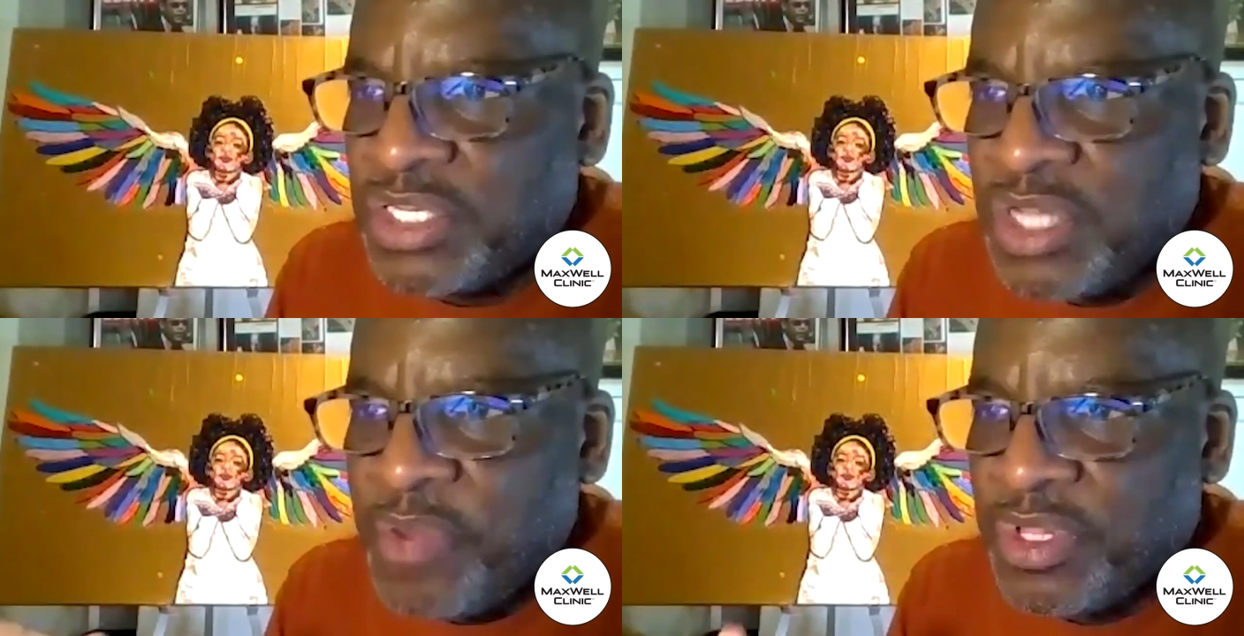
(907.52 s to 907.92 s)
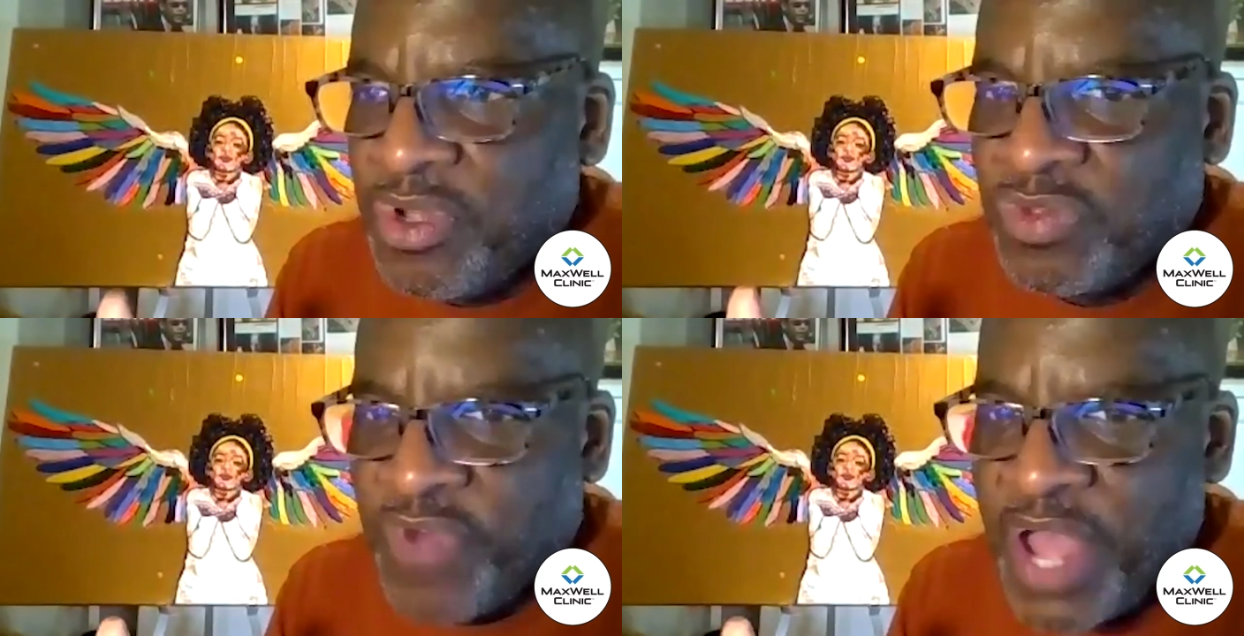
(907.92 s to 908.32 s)
Speaker 1: some of
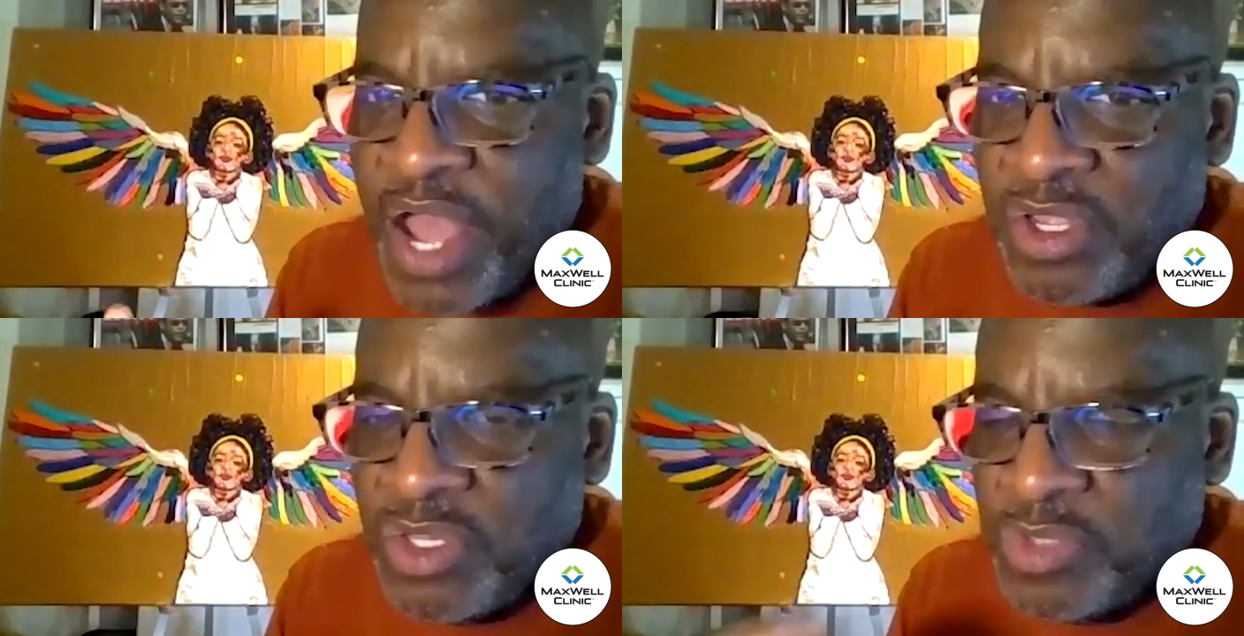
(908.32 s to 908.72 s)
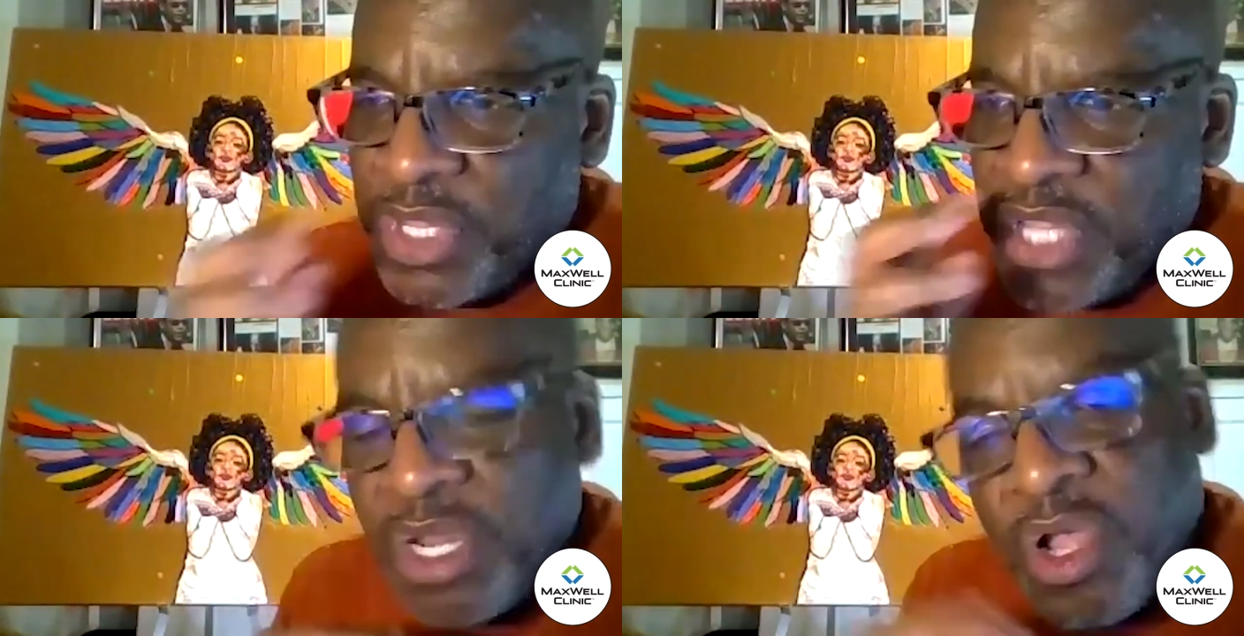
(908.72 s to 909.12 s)
those values,
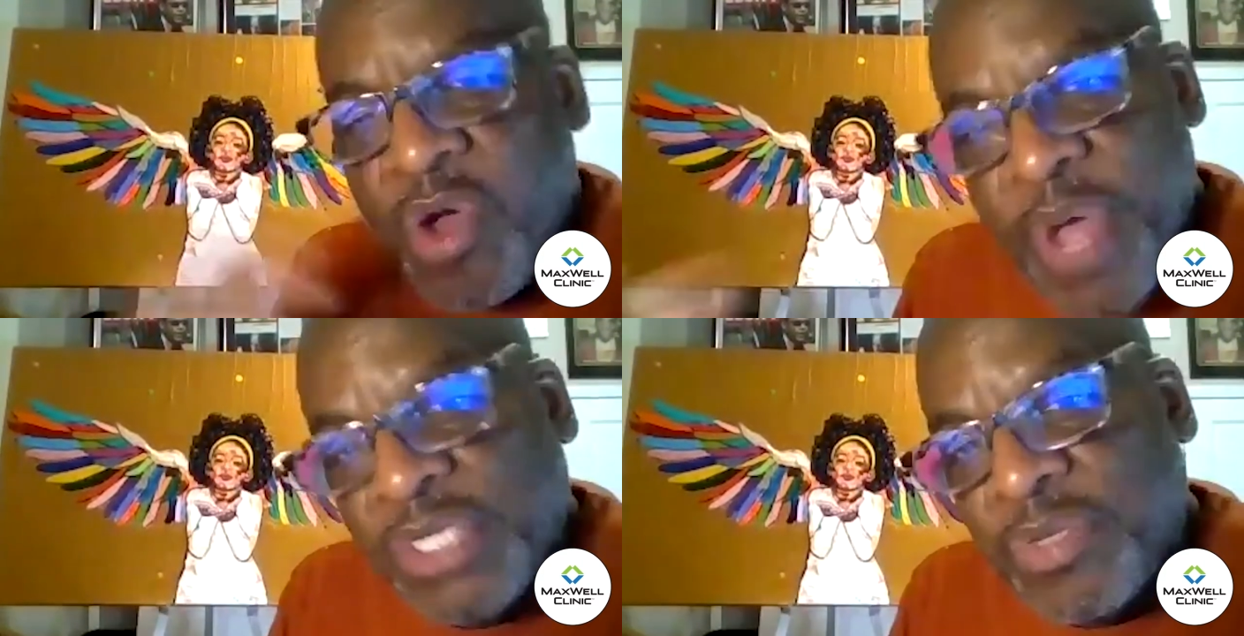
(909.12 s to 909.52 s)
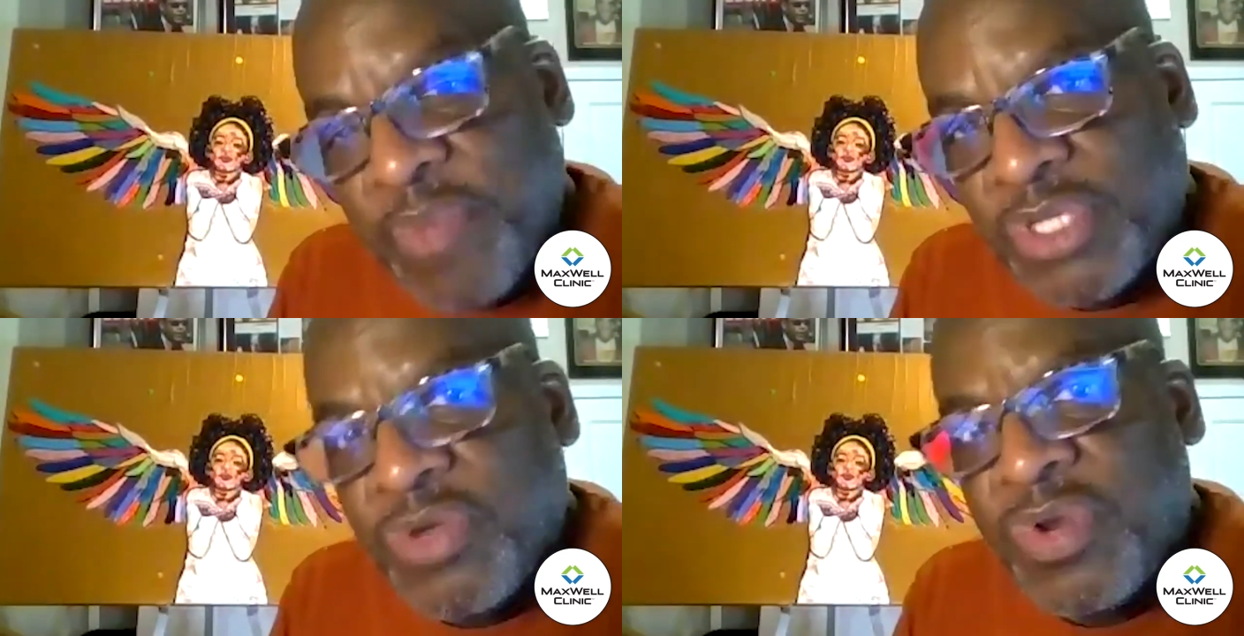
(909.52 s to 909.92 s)
but then to go back to
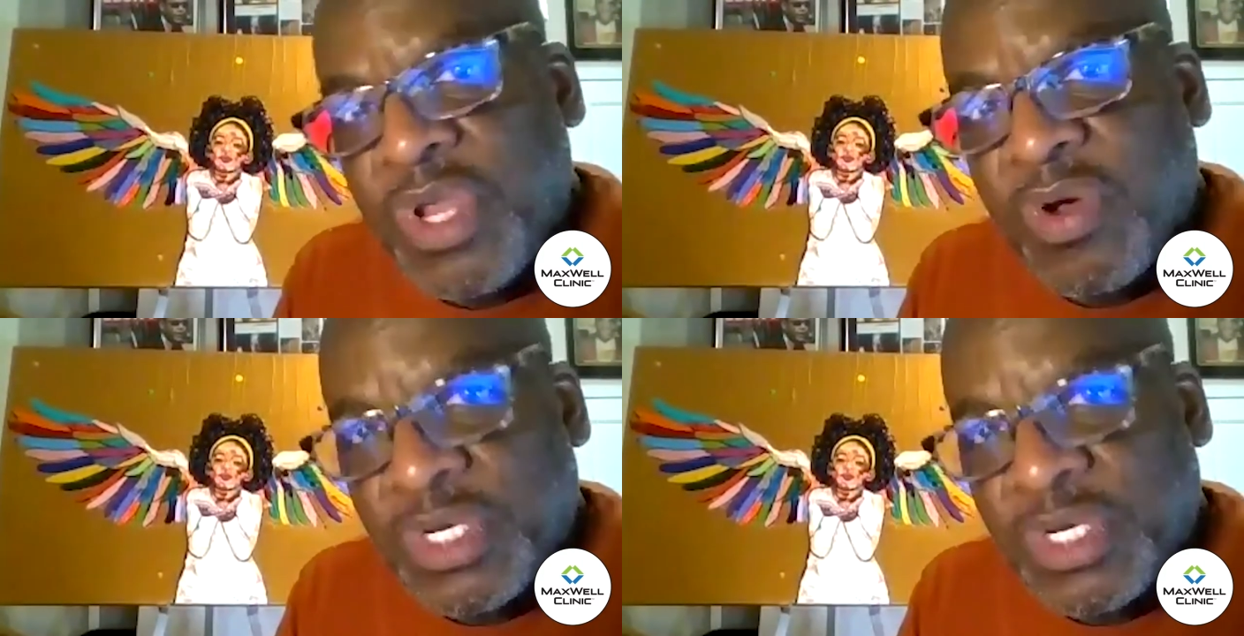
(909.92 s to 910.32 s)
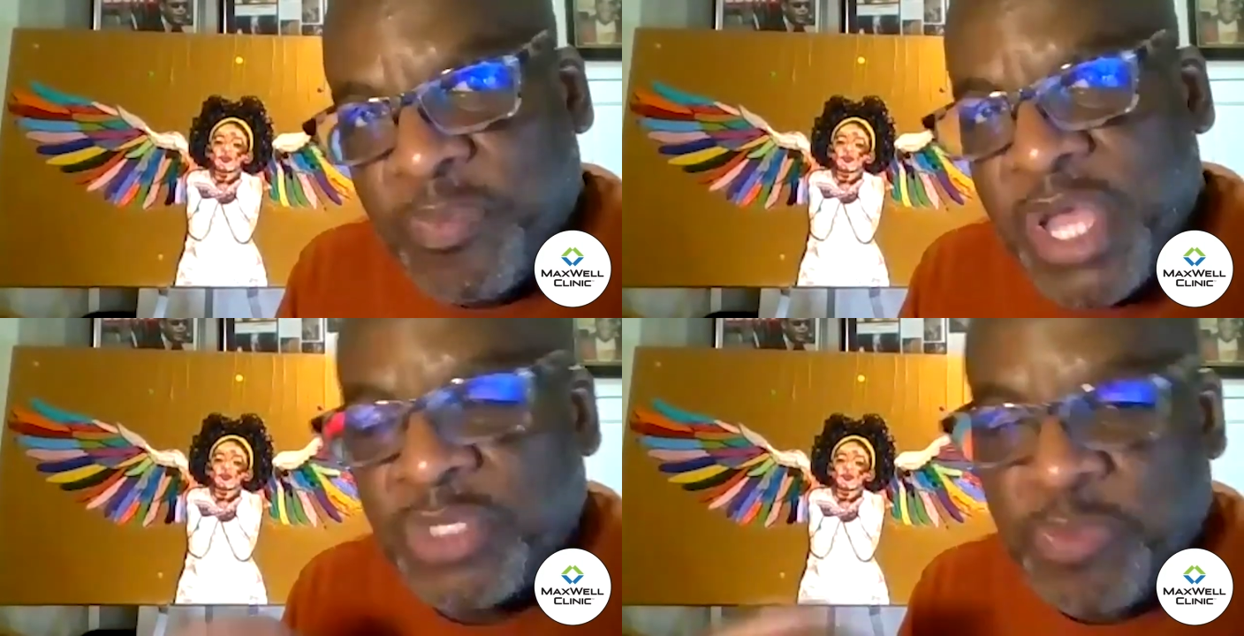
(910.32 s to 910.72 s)
my studio and to
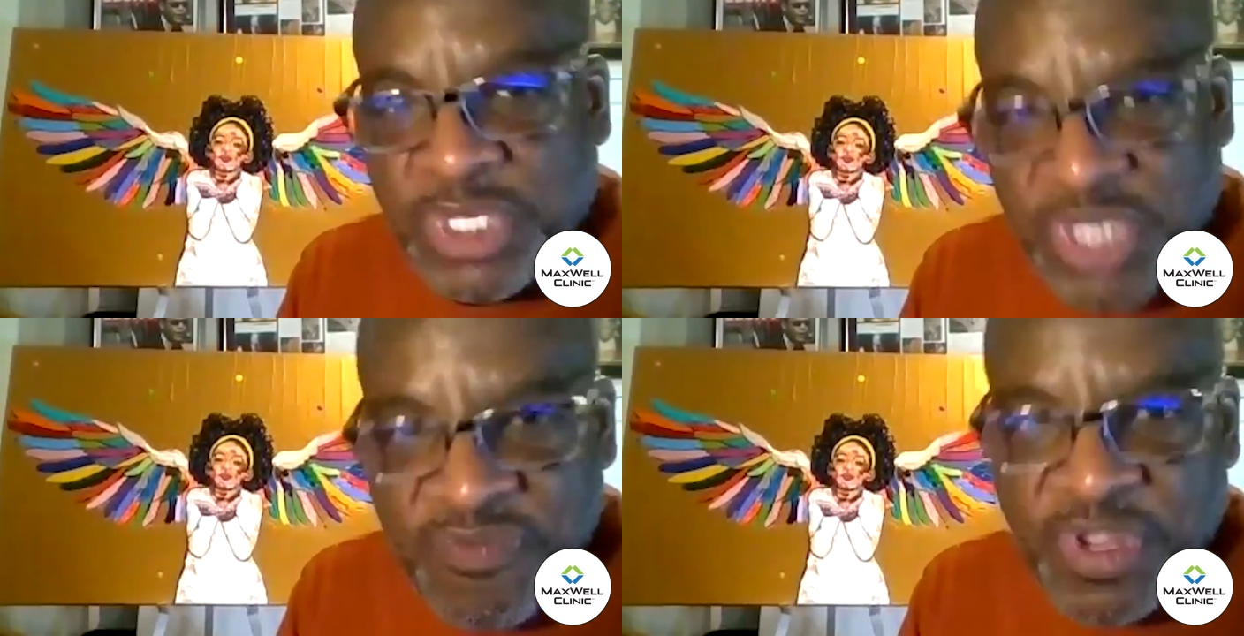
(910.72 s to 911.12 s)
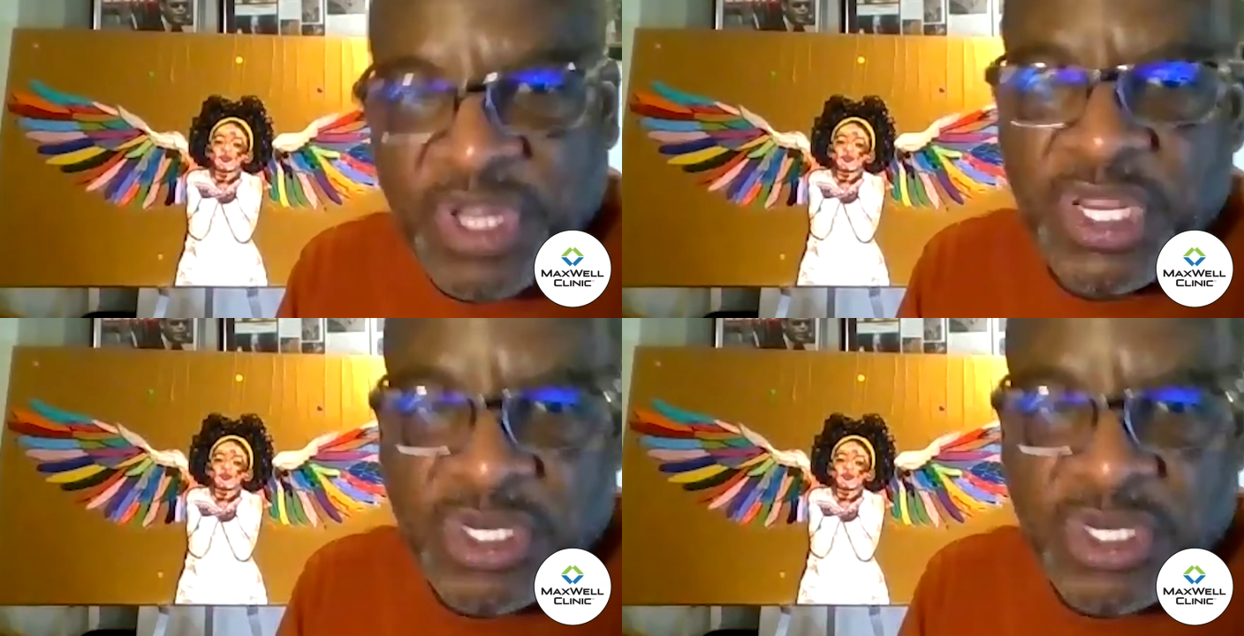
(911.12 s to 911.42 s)
paint specifically